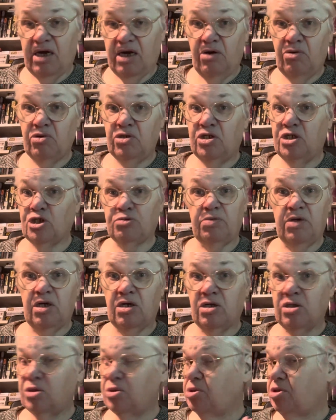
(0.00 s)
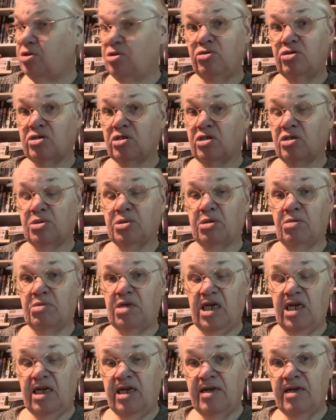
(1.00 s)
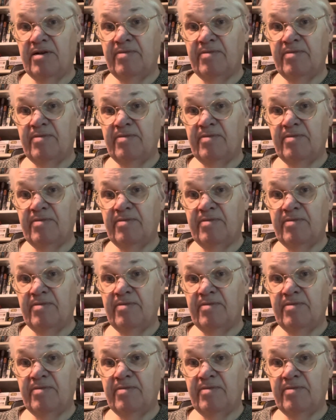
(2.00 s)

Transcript: It would just be confusion for me.